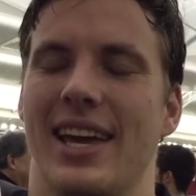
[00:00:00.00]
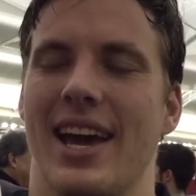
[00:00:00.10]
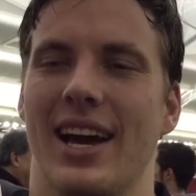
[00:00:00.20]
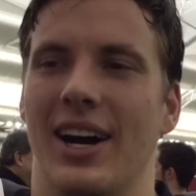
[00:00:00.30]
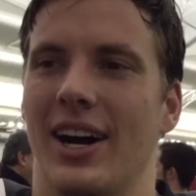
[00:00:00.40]

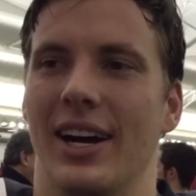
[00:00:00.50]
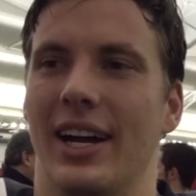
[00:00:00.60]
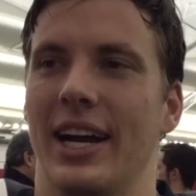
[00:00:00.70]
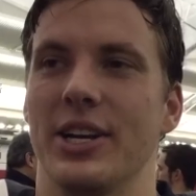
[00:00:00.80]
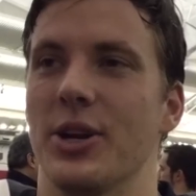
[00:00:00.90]
Yeah,
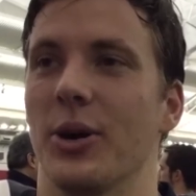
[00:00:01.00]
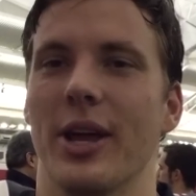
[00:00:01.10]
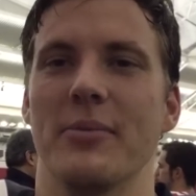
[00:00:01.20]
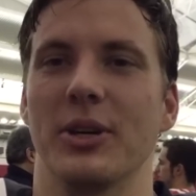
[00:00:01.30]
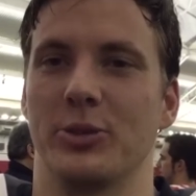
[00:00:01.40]
I didn't know
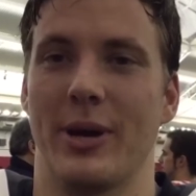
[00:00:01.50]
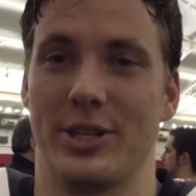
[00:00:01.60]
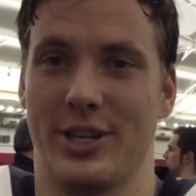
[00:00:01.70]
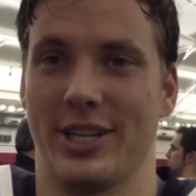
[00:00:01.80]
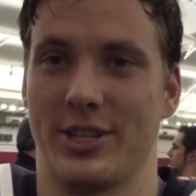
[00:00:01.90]
that much
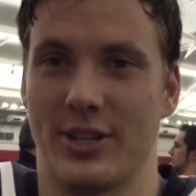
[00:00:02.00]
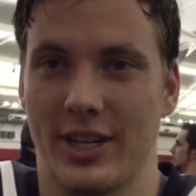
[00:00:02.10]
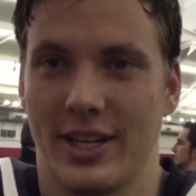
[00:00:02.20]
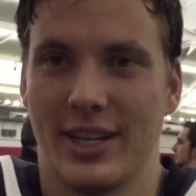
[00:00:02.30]
Badger history.